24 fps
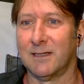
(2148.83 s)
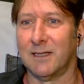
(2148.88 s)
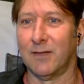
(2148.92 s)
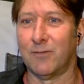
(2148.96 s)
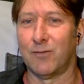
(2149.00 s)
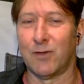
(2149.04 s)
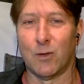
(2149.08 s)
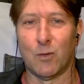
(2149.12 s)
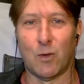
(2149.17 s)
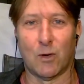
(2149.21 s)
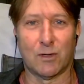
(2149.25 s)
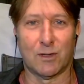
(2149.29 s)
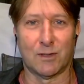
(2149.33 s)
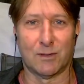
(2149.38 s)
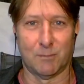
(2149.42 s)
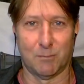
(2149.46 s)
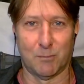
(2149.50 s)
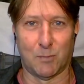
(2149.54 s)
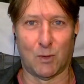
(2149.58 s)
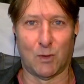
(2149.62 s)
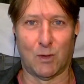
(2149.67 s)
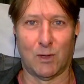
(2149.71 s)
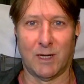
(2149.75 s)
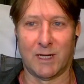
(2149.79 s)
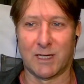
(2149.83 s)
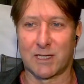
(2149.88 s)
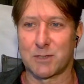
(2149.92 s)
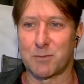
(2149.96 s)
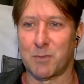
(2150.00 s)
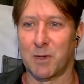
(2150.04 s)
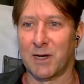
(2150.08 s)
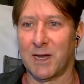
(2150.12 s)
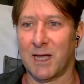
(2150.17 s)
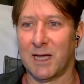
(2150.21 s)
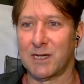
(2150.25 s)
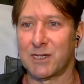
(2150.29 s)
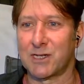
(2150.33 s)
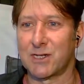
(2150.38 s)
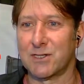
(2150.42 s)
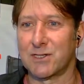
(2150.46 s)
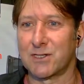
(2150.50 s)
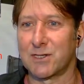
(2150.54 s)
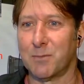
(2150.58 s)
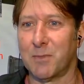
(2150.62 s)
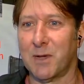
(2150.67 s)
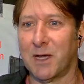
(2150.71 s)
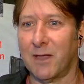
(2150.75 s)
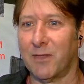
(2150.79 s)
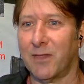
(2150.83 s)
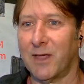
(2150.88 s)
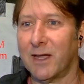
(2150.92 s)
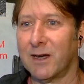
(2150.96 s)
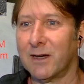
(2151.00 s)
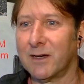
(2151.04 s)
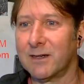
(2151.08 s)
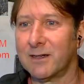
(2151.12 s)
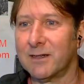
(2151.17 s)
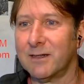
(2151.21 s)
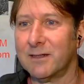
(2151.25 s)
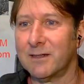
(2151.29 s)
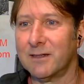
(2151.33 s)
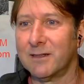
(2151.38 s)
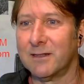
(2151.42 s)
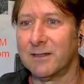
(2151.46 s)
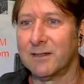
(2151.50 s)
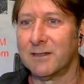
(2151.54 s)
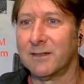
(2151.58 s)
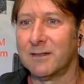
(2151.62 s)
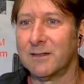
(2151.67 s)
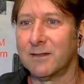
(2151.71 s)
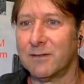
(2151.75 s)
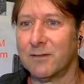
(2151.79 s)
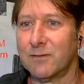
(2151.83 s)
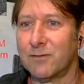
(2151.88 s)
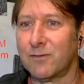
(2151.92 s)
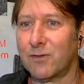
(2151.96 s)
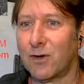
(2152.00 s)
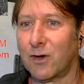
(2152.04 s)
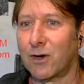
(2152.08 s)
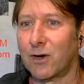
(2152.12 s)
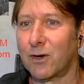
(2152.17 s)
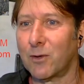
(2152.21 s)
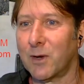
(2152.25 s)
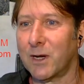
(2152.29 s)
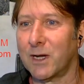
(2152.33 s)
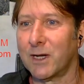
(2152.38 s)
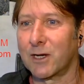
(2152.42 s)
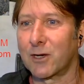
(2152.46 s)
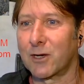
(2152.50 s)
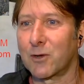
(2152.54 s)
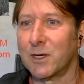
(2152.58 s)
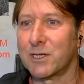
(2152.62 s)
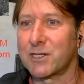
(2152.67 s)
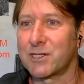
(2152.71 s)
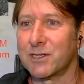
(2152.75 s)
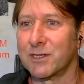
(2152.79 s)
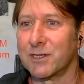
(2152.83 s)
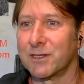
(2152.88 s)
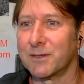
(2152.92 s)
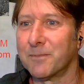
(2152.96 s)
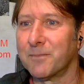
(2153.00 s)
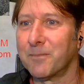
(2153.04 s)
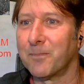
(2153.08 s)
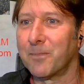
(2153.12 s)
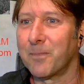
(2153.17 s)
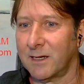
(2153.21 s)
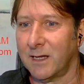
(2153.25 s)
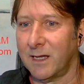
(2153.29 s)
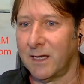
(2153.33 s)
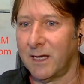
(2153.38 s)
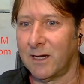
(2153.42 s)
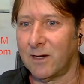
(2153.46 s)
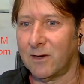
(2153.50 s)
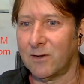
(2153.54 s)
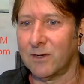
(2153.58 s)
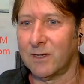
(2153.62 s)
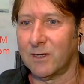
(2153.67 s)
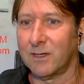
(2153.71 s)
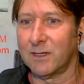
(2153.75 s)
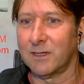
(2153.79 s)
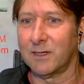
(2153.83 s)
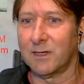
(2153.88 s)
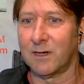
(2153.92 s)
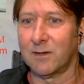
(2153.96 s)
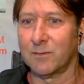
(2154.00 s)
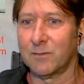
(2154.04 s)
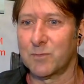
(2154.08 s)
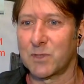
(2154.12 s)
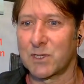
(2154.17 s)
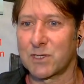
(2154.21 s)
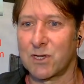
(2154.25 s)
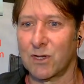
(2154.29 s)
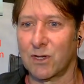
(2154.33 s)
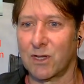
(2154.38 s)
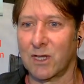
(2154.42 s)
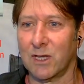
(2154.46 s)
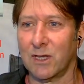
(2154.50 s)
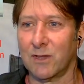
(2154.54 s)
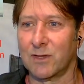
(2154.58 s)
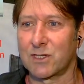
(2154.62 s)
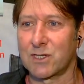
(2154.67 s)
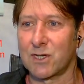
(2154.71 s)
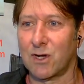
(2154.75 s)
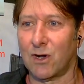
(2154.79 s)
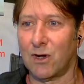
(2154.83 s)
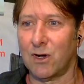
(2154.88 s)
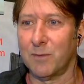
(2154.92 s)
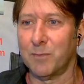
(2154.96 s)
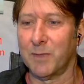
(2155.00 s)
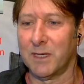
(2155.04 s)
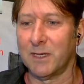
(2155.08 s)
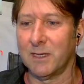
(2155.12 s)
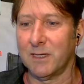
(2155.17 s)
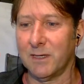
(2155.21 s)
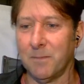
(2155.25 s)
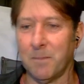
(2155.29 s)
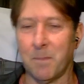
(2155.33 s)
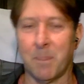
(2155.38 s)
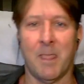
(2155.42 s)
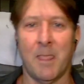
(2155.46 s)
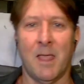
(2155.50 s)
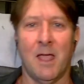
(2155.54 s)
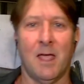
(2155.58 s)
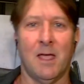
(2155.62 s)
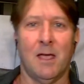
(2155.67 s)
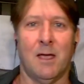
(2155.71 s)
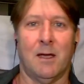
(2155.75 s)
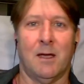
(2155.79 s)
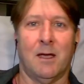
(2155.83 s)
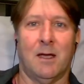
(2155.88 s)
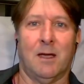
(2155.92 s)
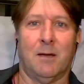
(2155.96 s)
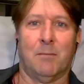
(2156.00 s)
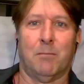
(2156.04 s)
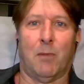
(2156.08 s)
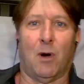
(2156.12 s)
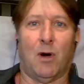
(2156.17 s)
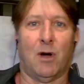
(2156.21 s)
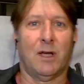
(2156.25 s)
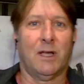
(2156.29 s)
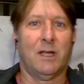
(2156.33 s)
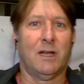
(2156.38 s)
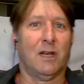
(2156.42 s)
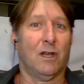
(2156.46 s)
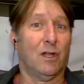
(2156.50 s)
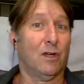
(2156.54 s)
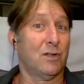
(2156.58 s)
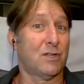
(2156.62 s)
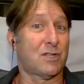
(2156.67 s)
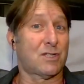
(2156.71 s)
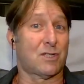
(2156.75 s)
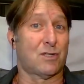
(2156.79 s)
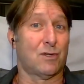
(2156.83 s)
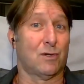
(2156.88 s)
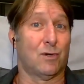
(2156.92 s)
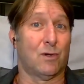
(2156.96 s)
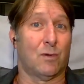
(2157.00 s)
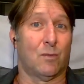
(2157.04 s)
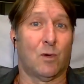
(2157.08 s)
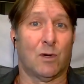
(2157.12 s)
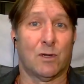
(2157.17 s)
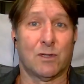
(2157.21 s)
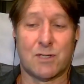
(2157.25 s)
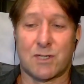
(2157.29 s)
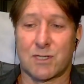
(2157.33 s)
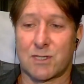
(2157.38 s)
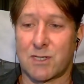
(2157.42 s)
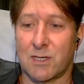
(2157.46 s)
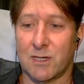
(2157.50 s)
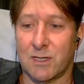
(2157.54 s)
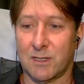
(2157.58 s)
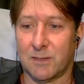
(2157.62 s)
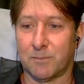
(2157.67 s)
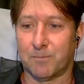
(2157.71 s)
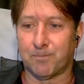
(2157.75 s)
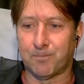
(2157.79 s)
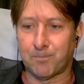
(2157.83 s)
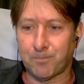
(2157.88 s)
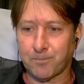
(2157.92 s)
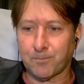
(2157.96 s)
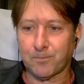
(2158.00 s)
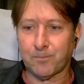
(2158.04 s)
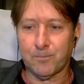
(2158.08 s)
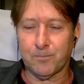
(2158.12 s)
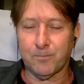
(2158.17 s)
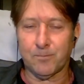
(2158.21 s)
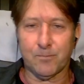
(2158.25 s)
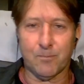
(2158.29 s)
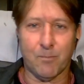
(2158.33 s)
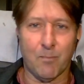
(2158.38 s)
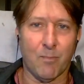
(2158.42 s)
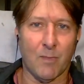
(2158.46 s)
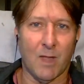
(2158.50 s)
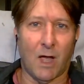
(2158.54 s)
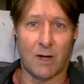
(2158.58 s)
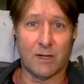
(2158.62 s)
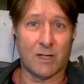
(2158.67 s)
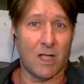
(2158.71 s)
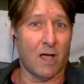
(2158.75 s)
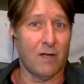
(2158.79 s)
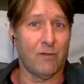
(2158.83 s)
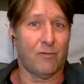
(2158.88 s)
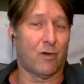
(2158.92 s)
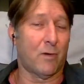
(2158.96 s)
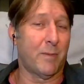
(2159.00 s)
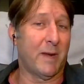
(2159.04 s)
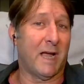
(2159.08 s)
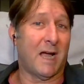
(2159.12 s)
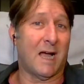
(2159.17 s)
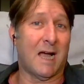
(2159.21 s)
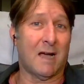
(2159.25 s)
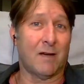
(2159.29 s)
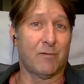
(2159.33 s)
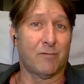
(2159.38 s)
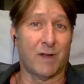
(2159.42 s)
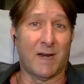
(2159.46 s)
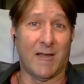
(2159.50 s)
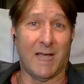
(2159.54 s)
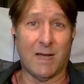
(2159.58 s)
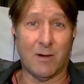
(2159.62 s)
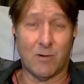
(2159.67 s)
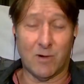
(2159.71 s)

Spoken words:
if you want more explanations about that, fire away a question. Now, I'm just looking at the time here. My loose thought was that I'd go for about half an